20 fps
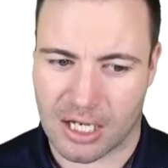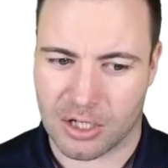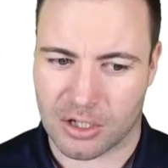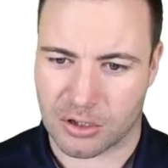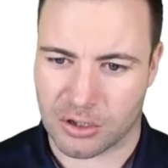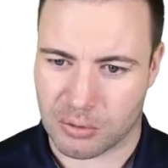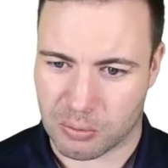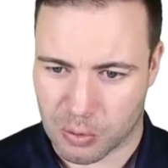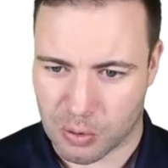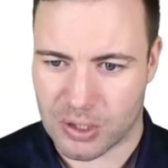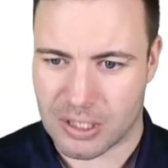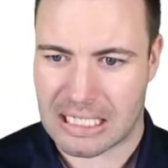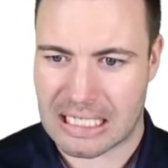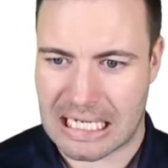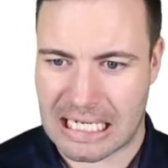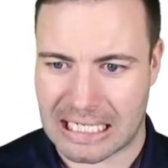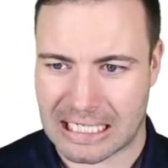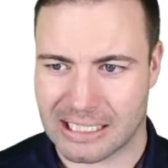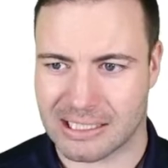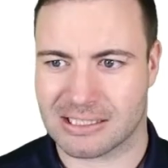You would
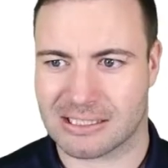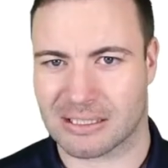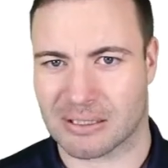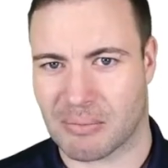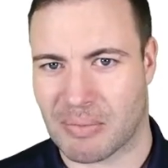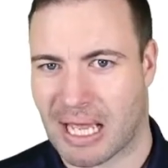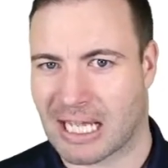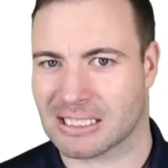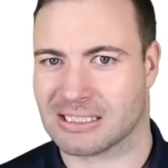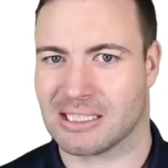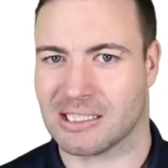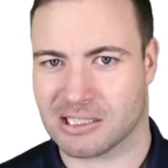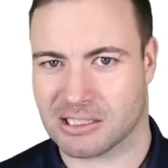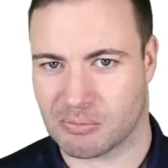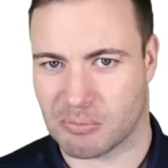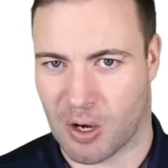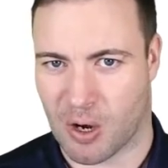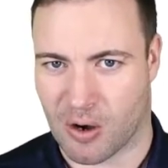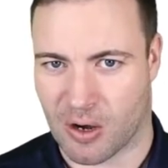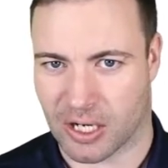need some assets
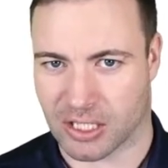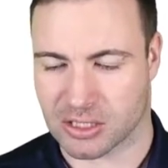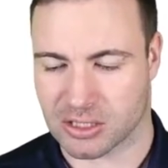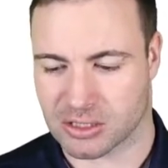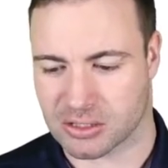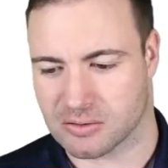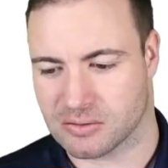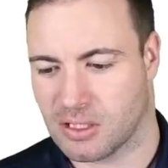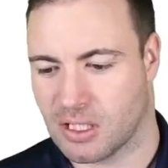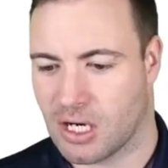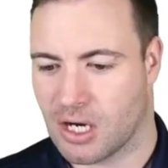behind you.